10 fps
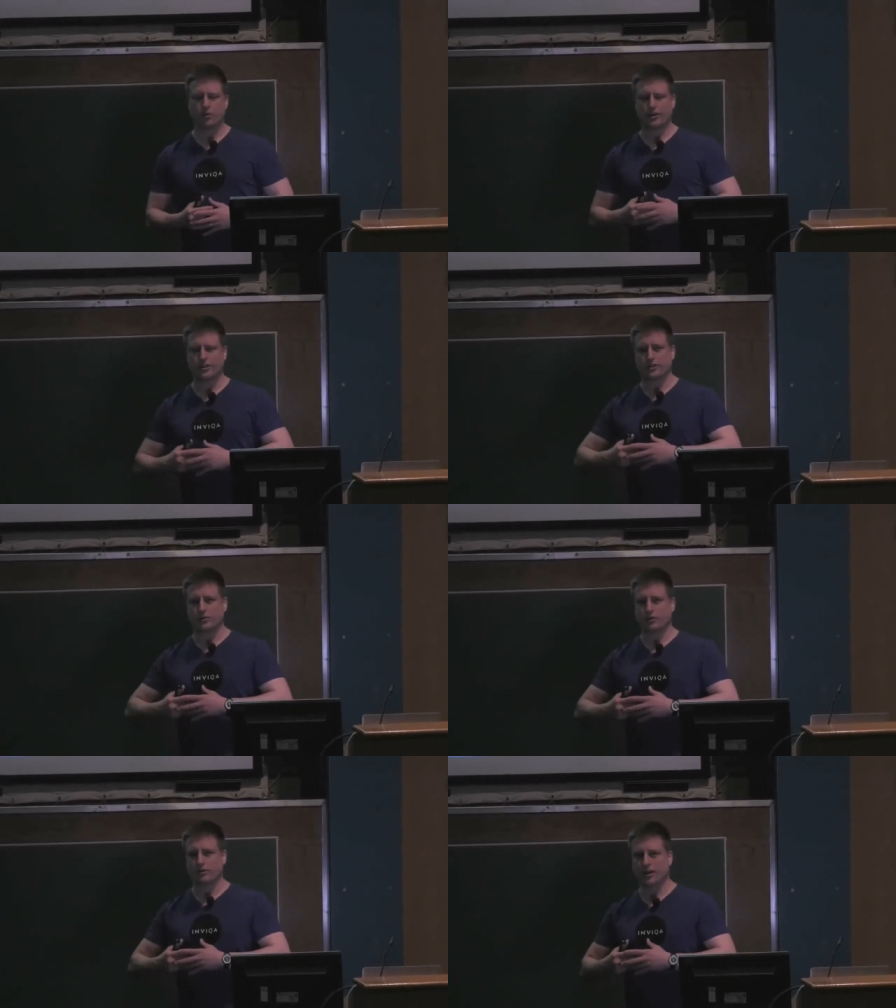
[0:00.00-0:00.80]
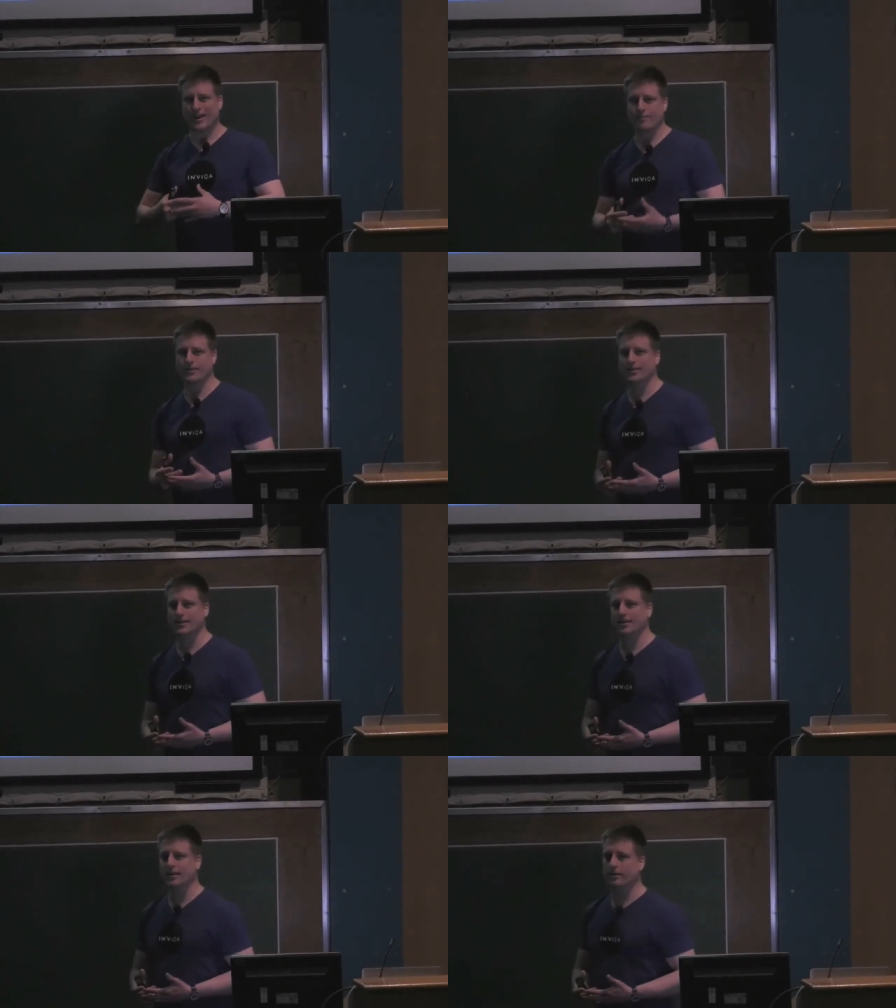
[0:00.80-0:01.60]
we just want a
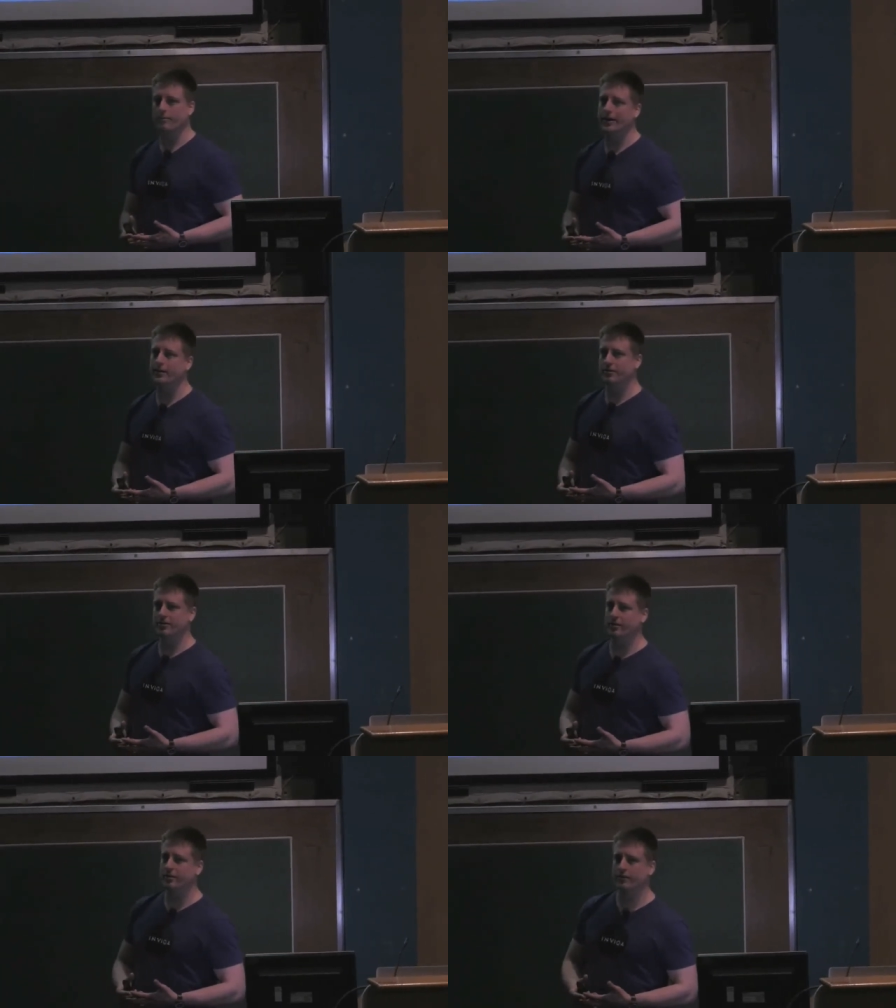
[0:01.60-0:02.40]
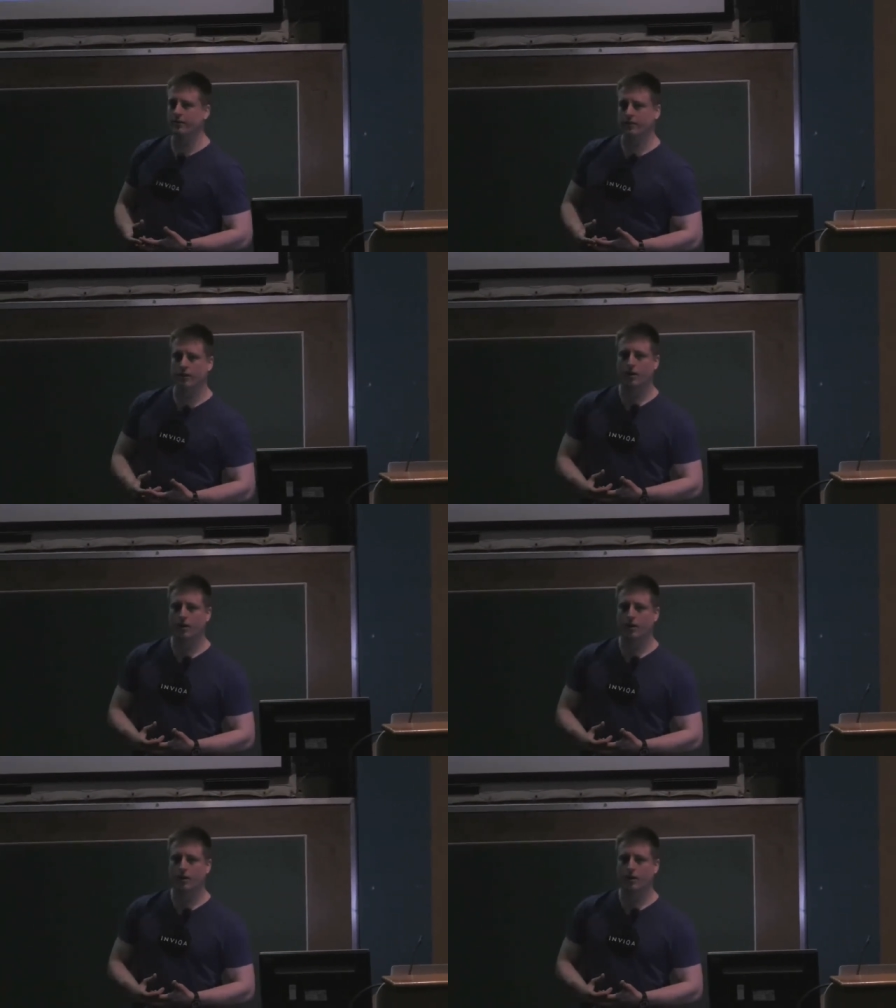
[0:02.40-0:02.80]
particular commit that